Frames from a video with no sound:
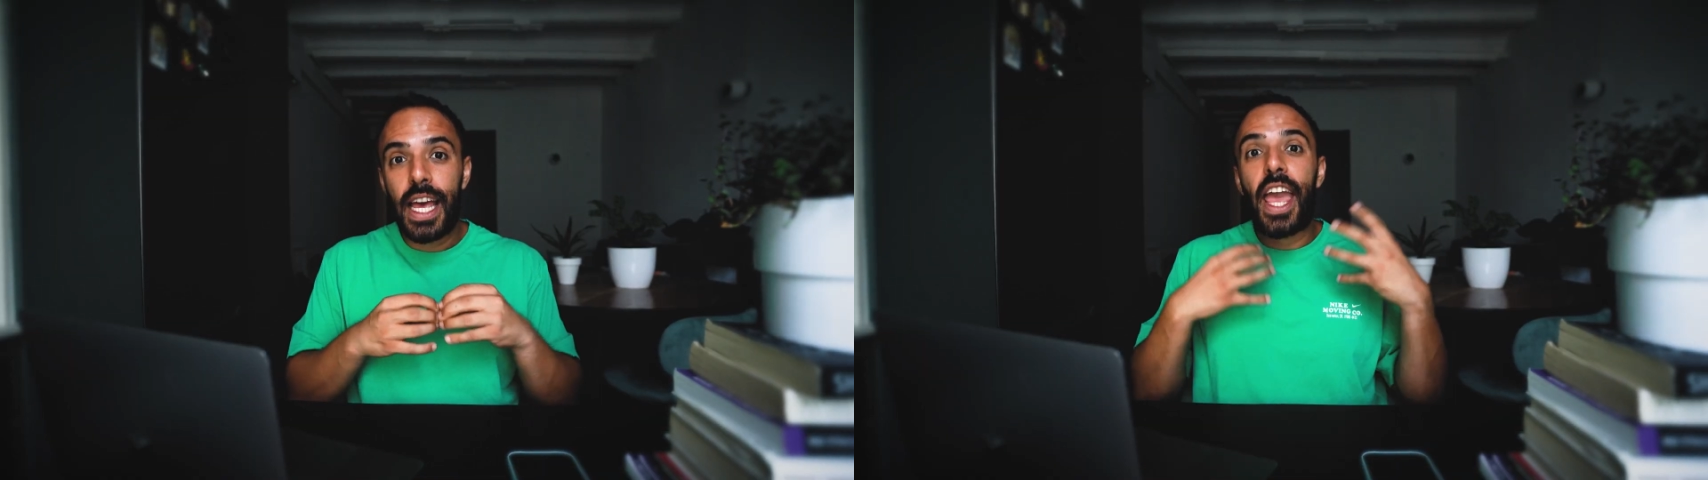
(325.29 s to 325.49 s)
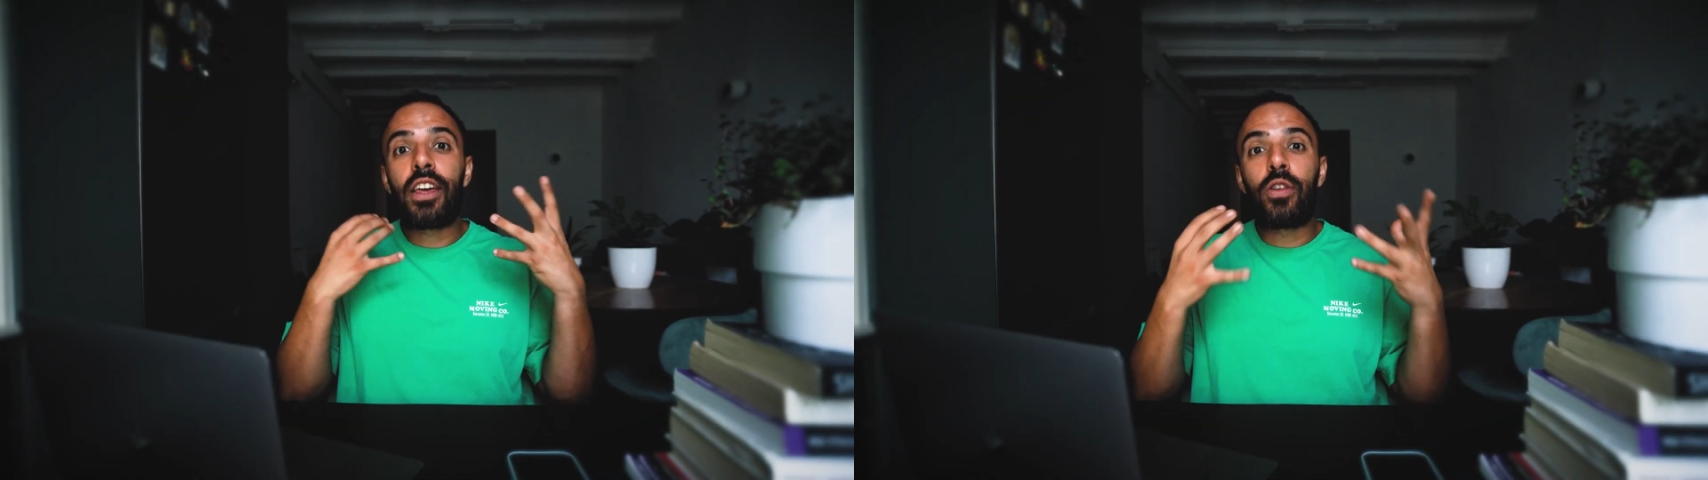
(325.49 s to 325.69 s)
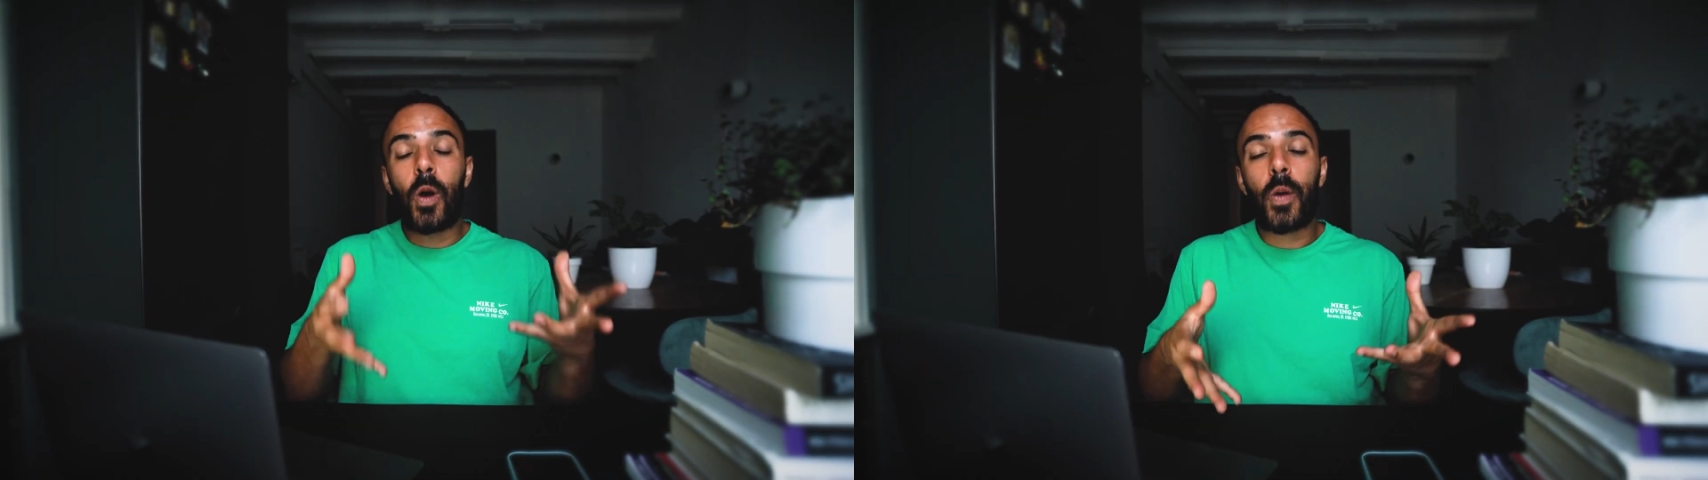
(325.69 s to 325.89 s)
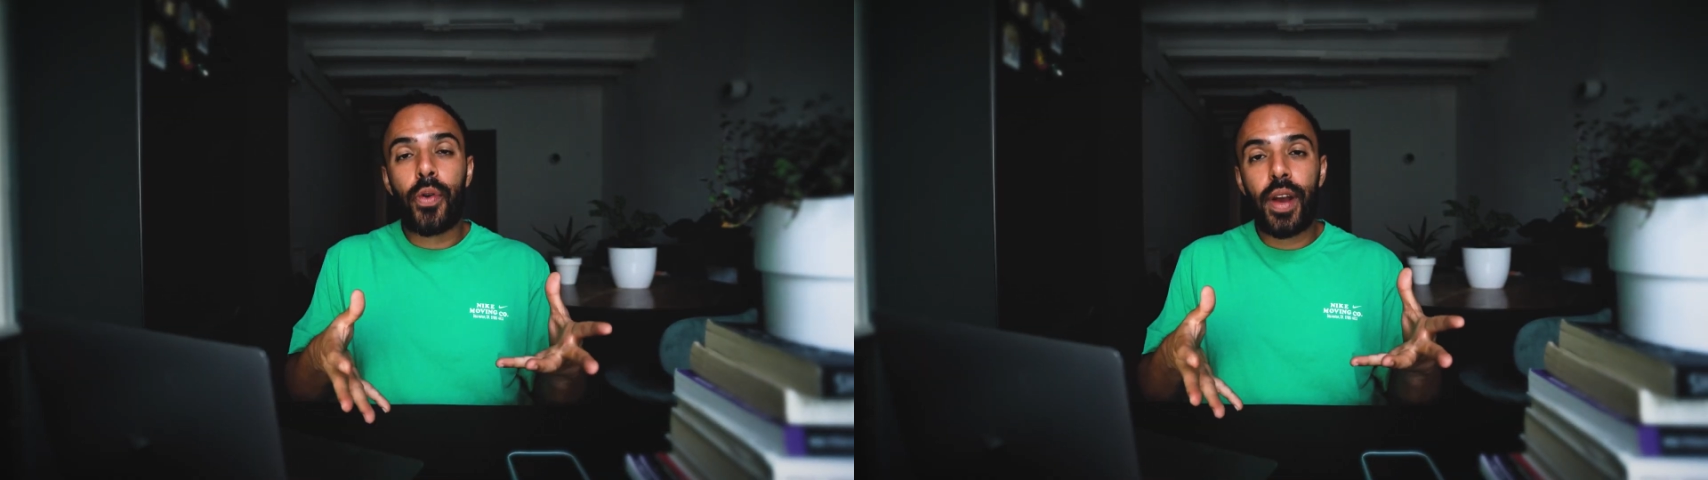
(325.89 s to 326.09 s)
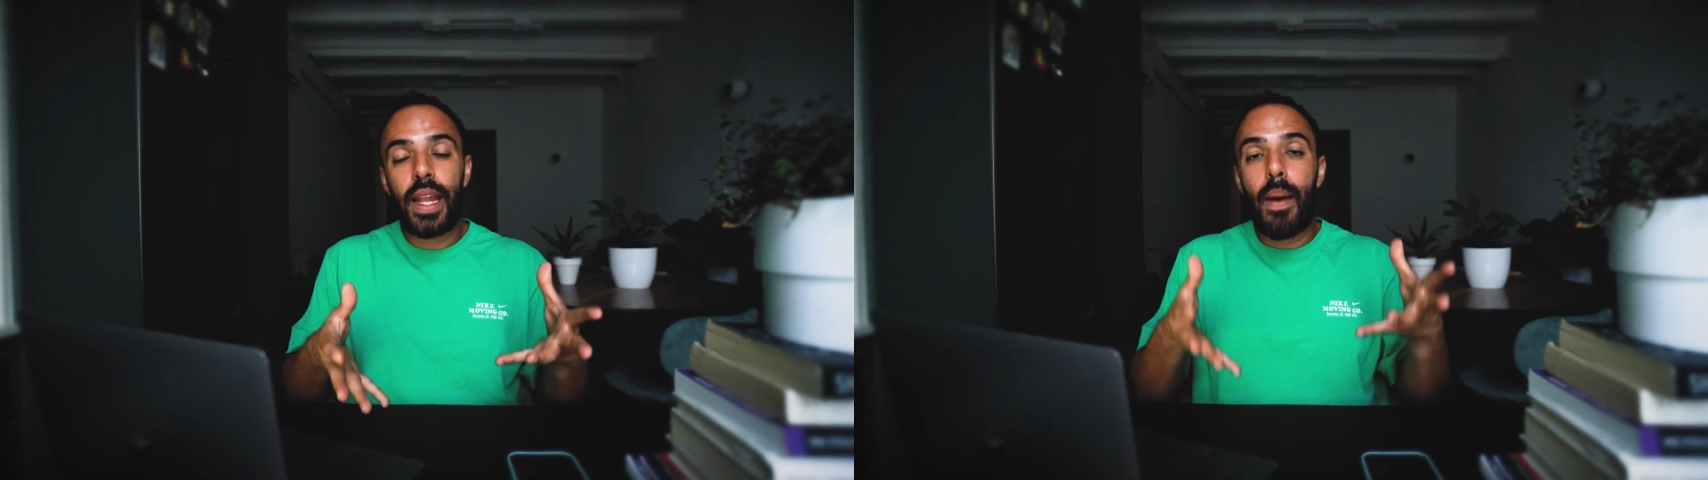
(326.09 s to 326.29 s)

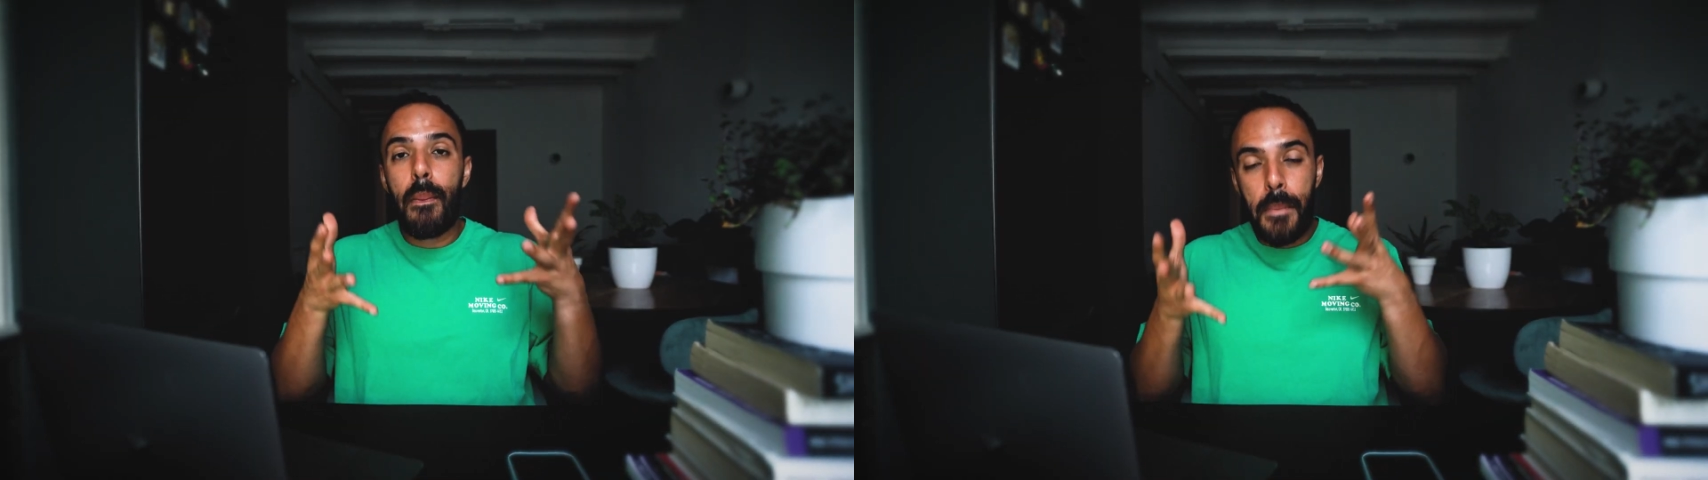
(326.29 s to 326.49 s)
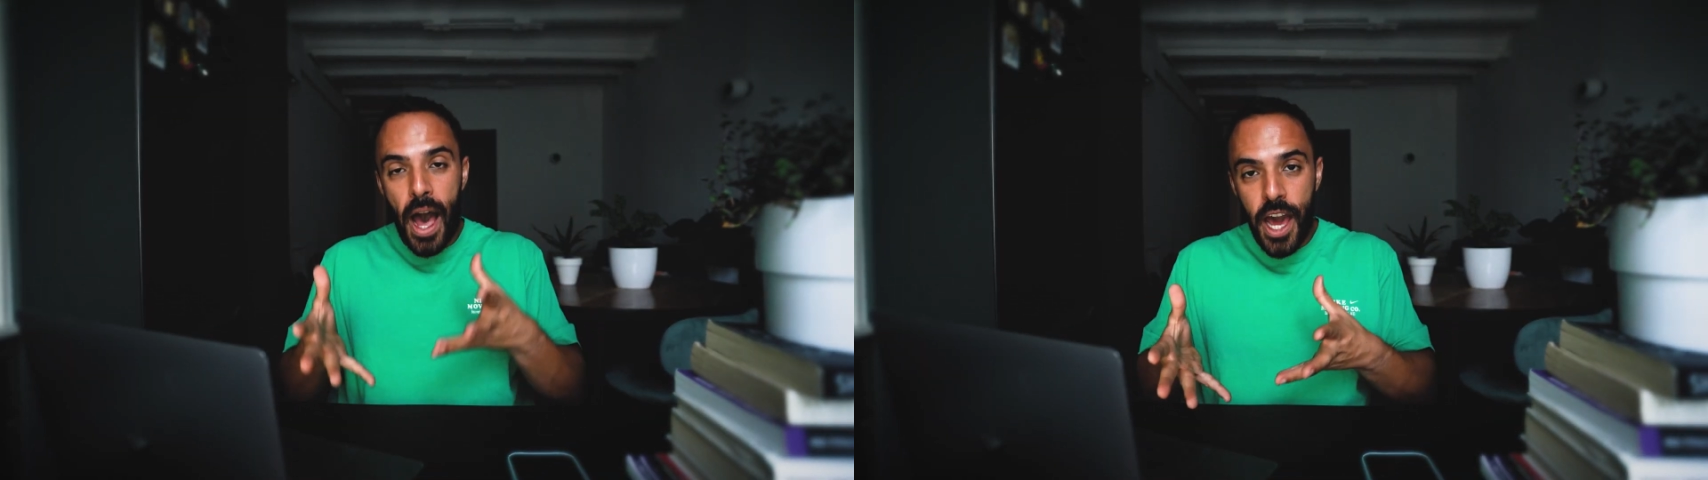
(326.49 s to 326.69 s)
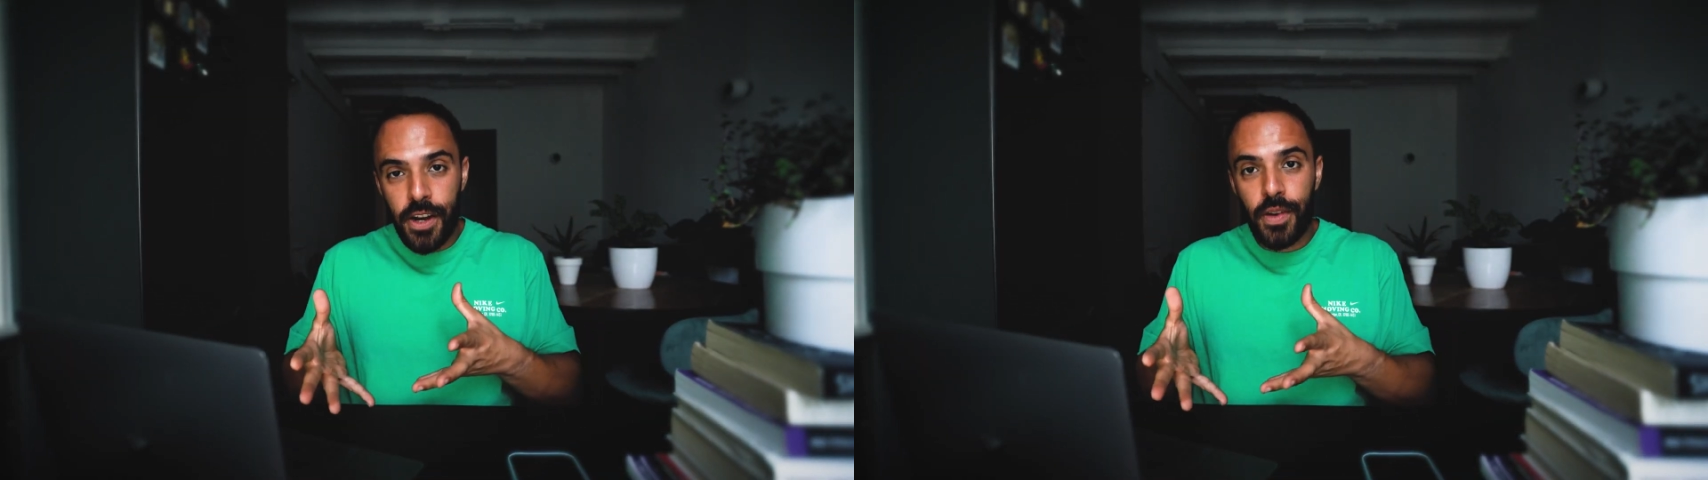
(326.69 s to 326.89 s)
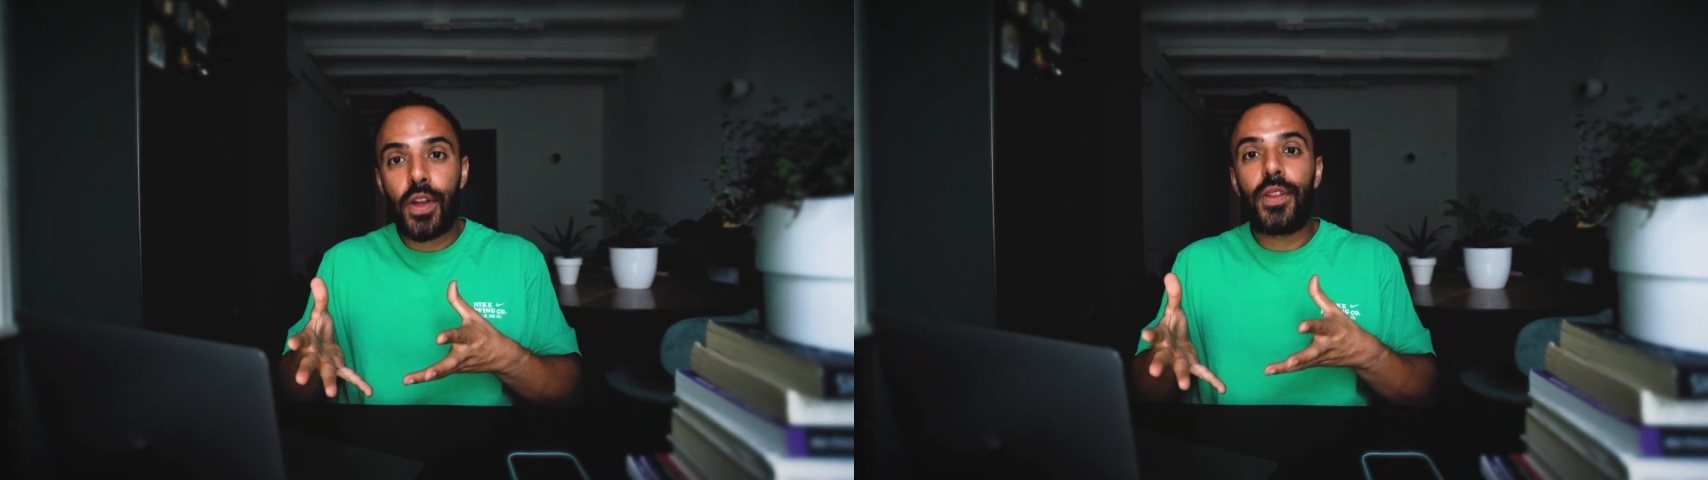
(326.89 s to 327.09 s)
incorporate pattern